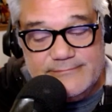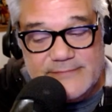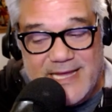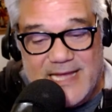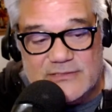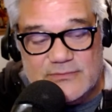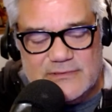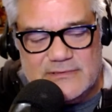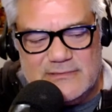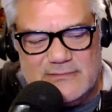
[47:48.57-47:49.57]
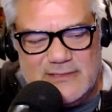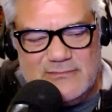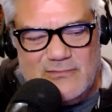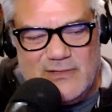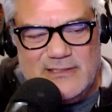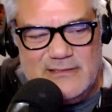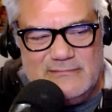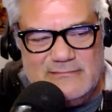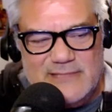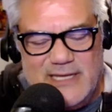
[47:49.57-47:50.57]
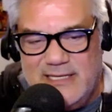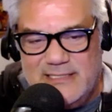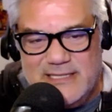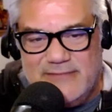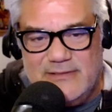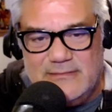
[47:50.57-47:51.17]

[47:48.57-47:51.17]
Gas was what, $1.87